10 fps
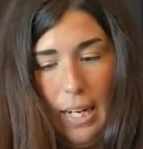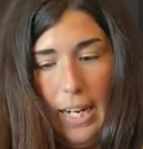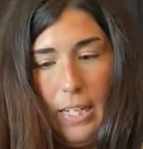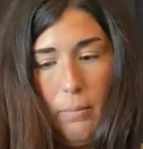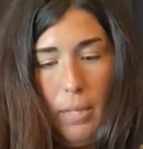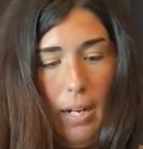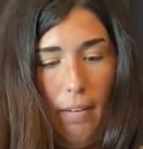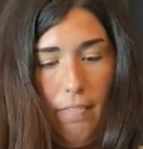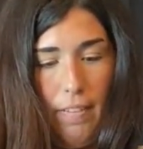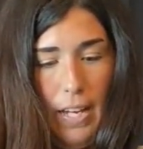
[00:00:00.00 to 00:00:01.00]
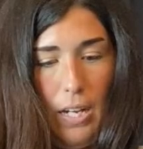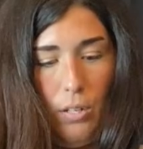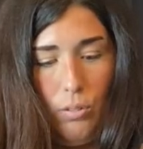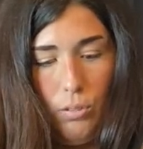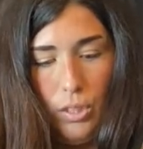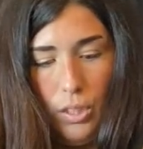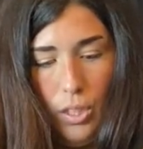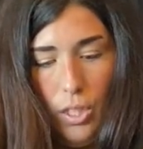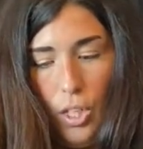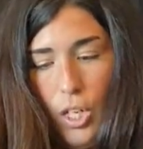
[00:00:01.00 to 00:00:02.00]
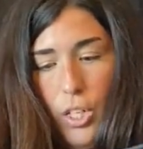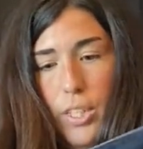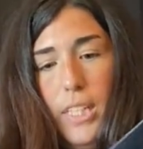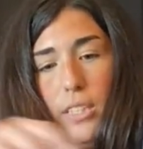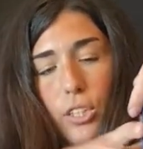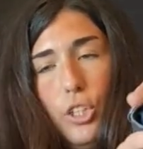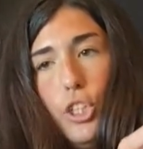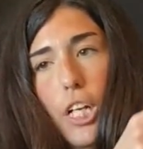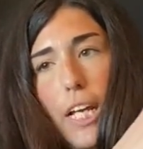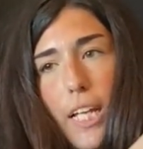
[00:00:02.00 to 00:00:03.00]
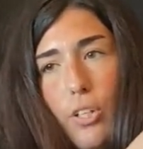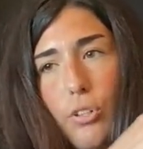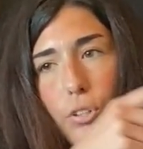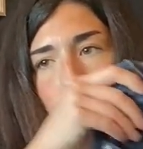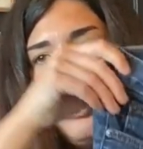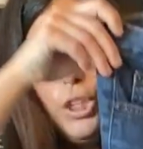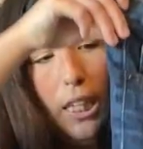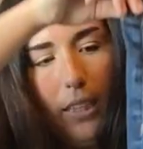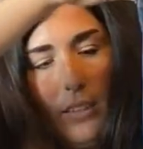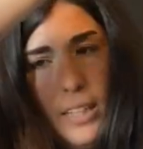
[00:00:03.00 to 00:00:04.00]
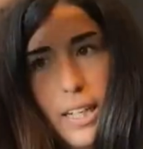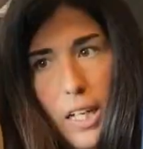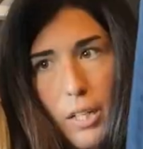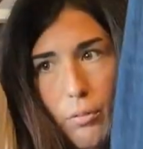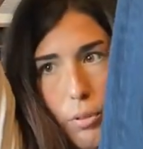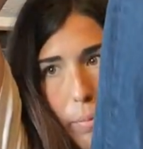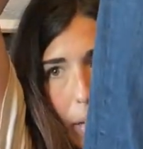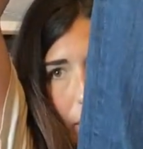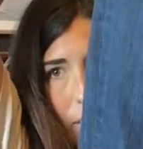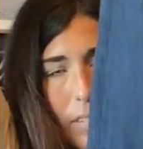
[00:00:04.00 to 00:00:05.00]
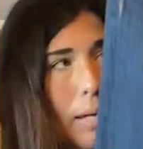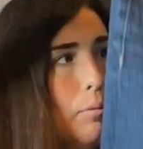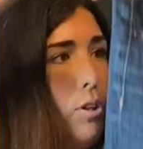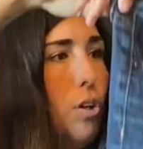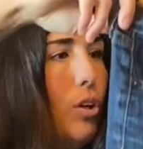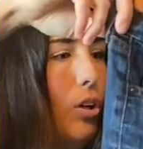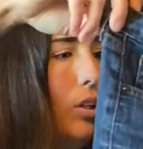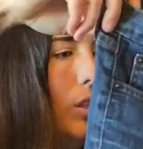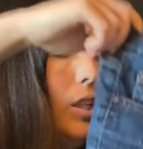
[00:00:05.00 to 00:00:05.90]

item that I found are these J. Crew jeans, again, from that same girl.